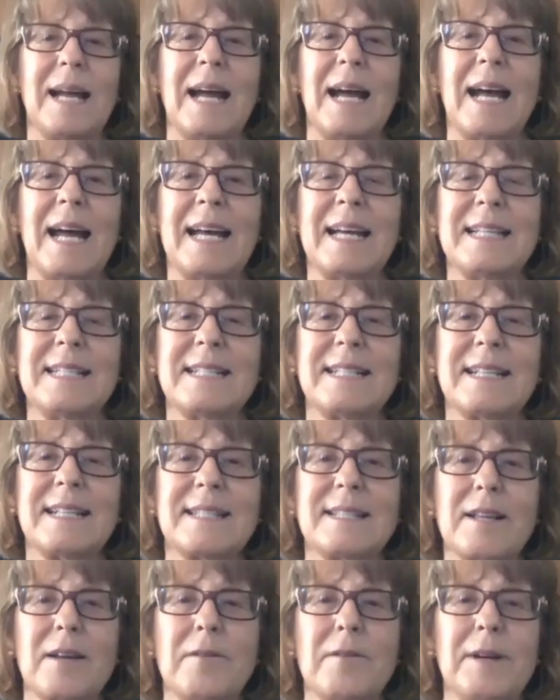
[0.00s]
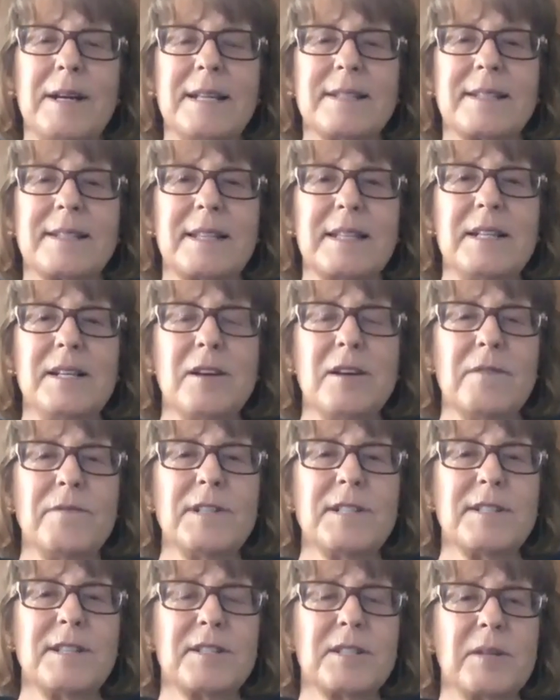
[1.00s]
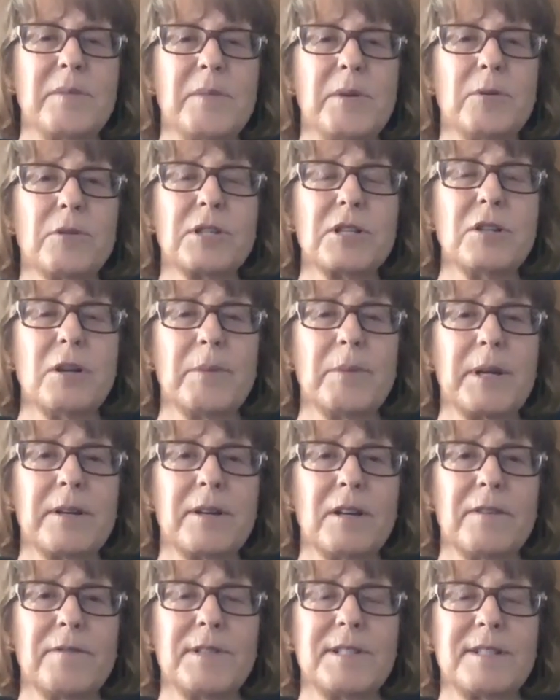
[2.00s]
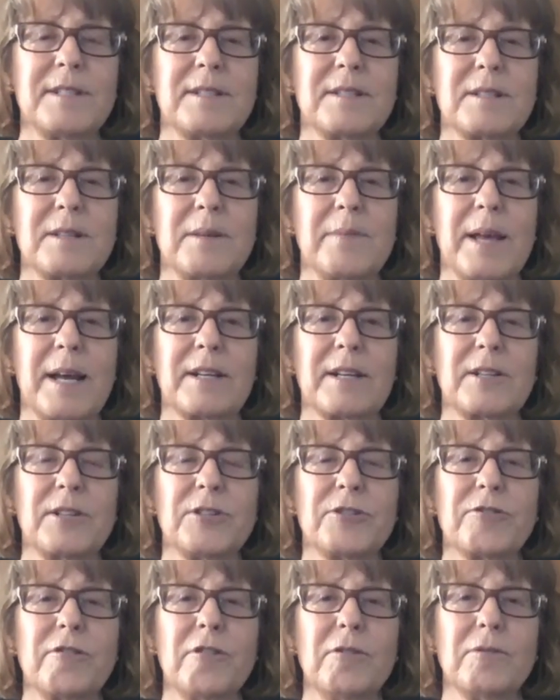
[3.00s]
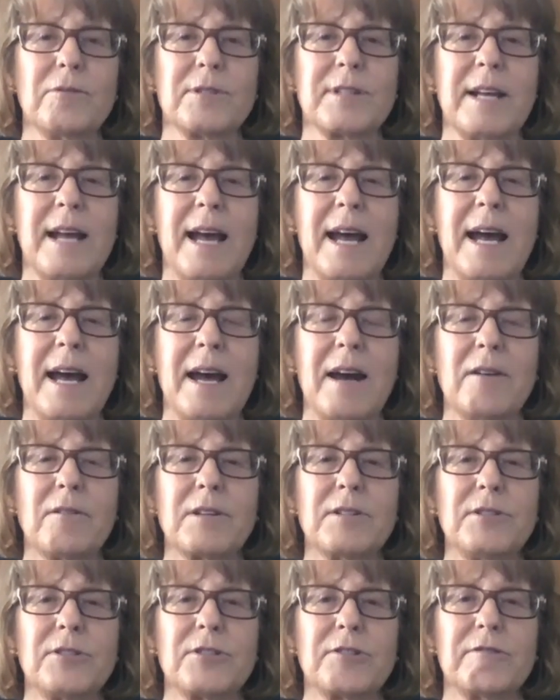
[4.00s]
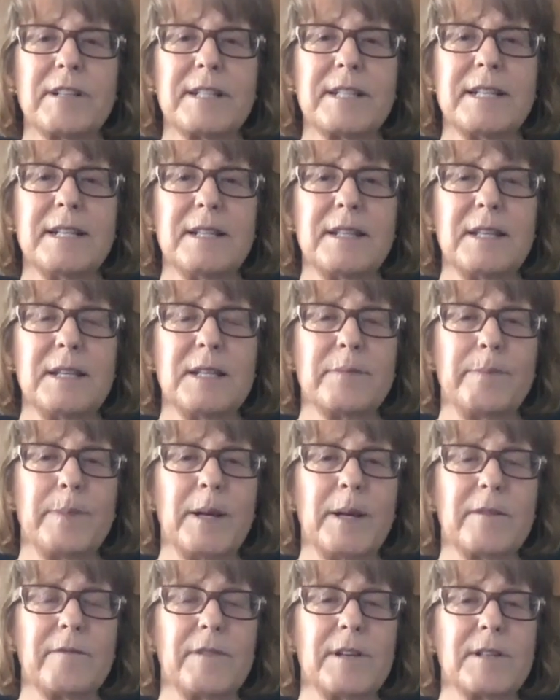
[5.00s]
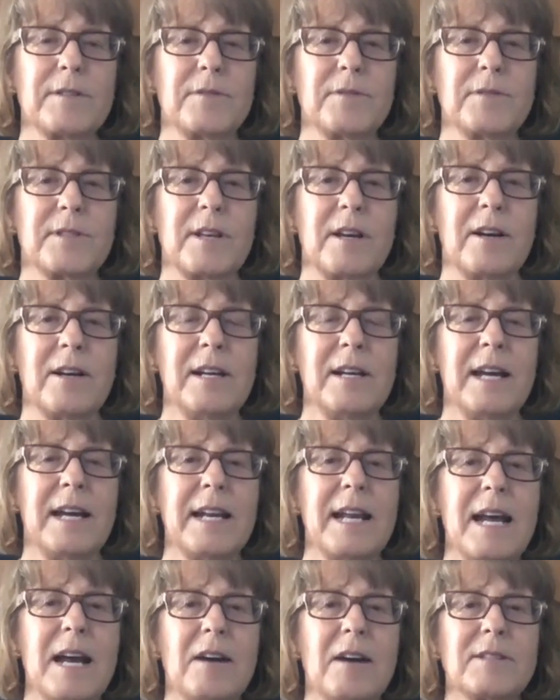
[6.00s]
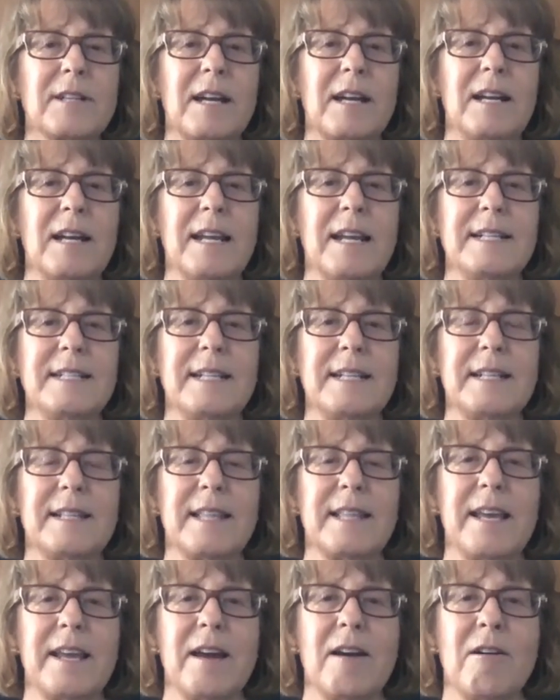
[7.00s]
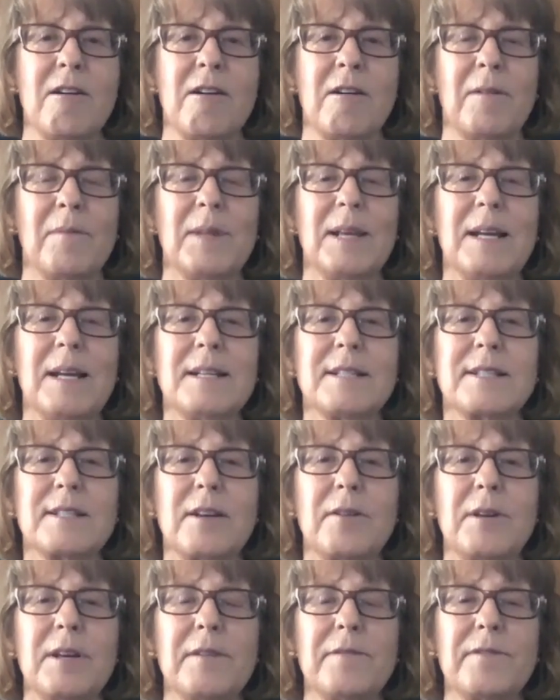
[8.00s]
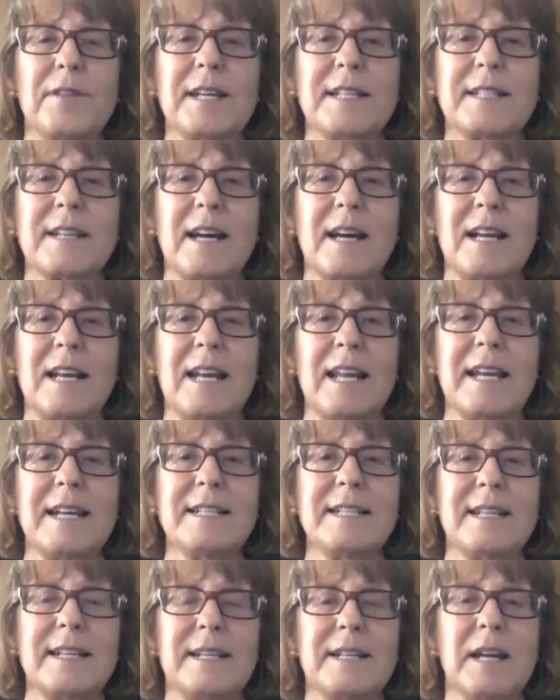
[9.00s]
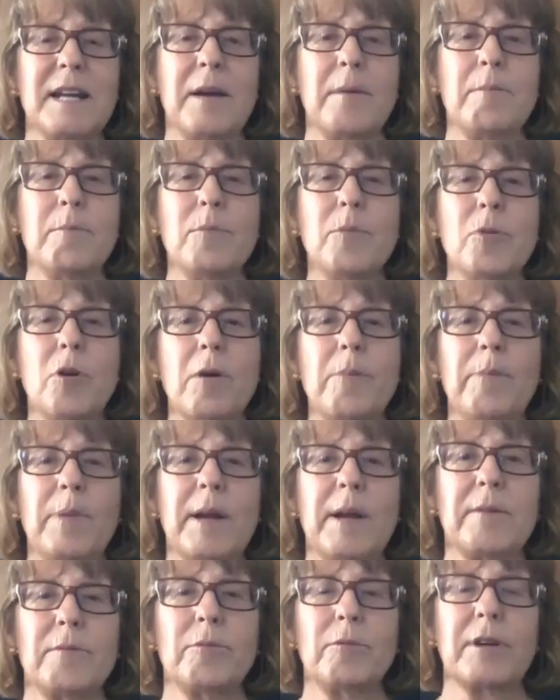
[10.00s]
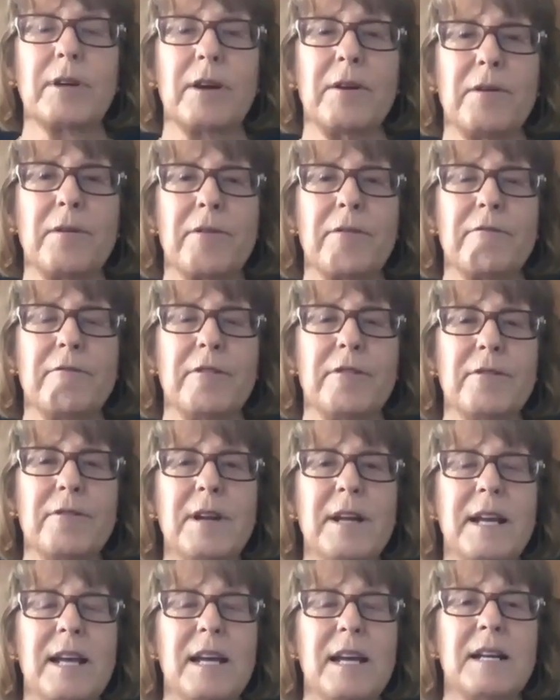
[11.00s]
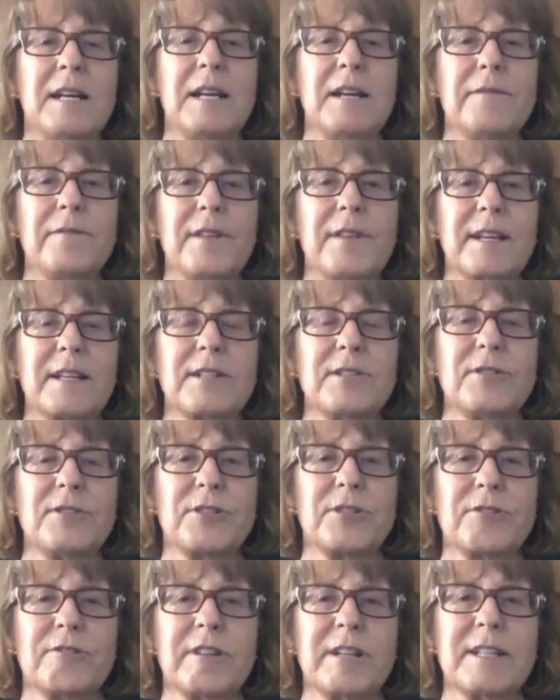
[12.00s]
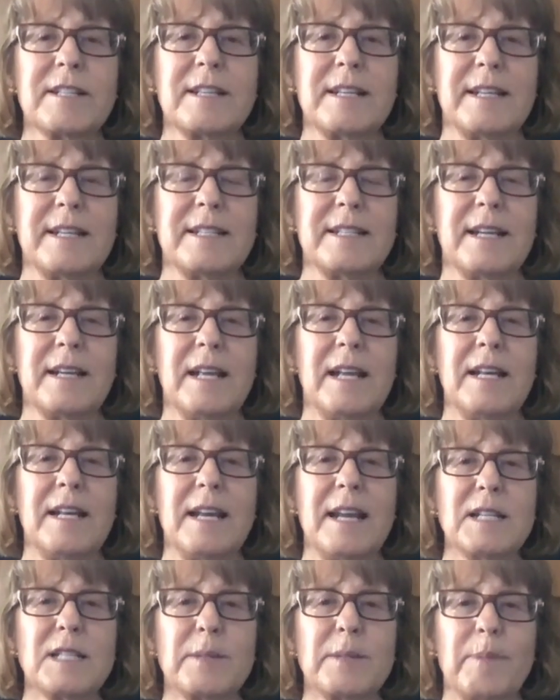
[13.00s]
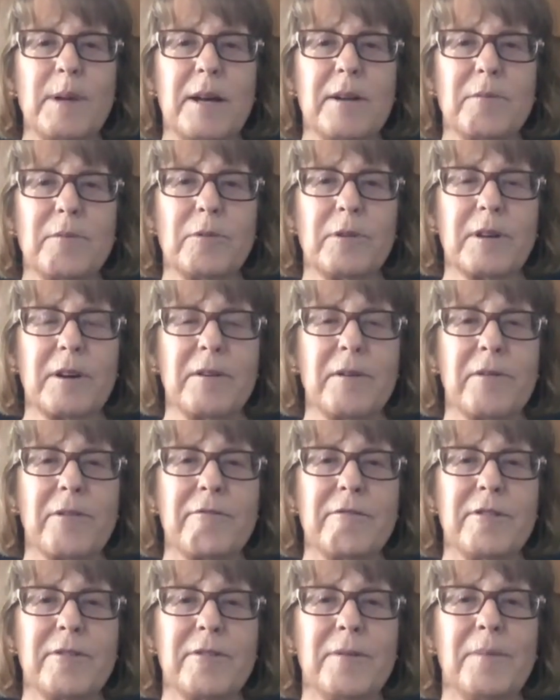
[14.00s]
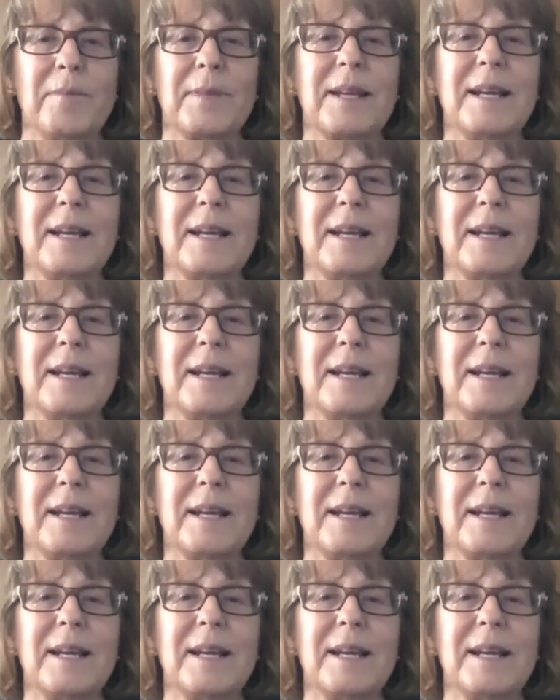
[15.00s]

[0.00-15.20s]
And so it's the nervous system, the autonomic nervous system, that controls how constricted these blood vessels are and how dilated they are. So if they're dilated, more blood will go through, and if they're constricted, less blood will go through.